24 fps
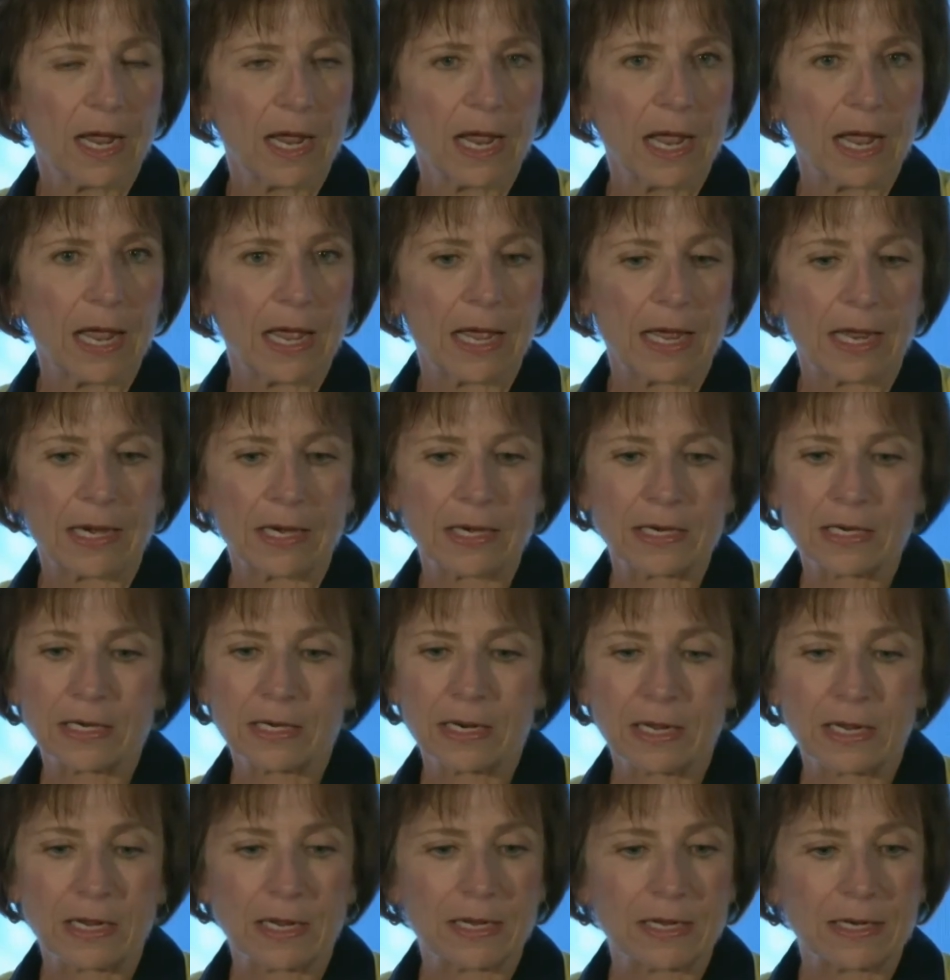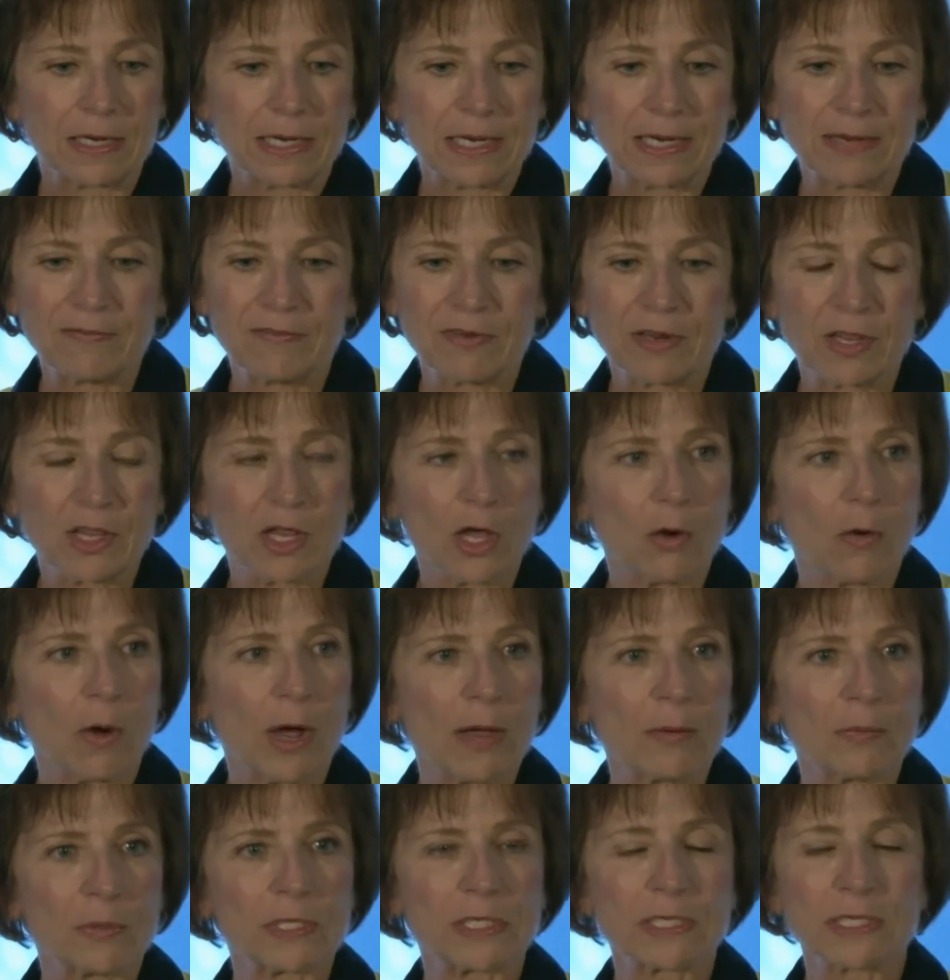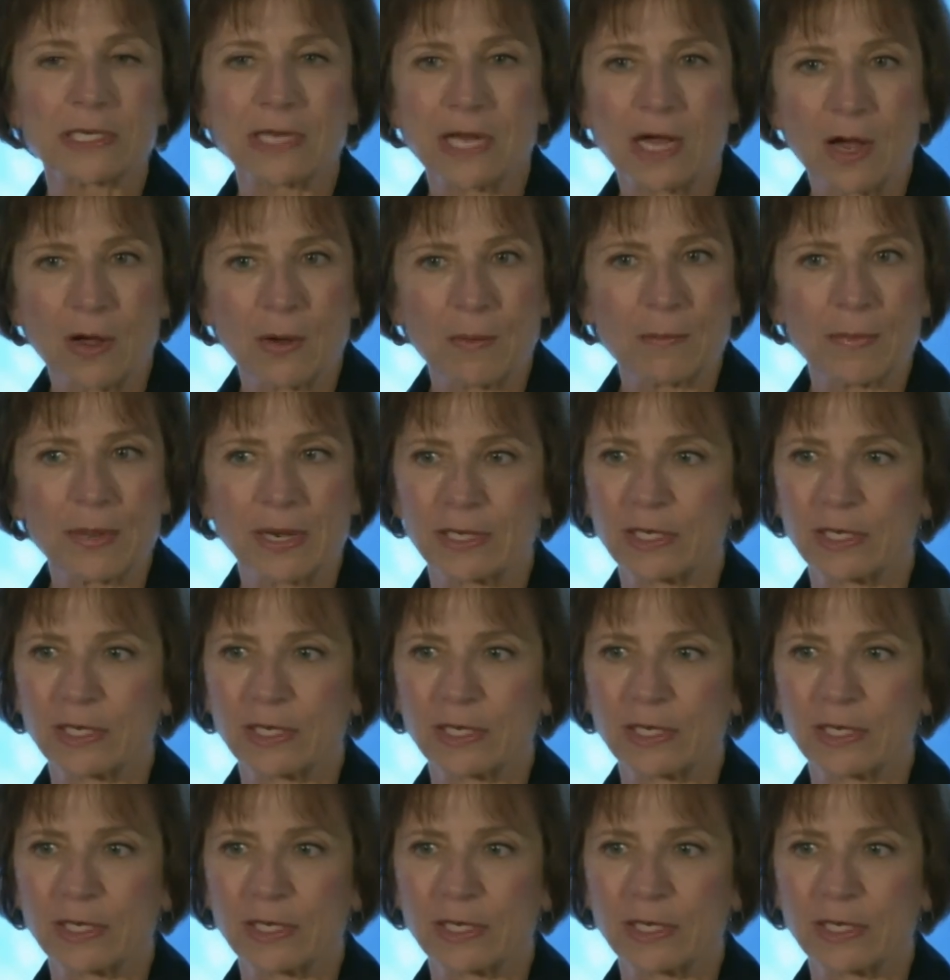And even though I was numb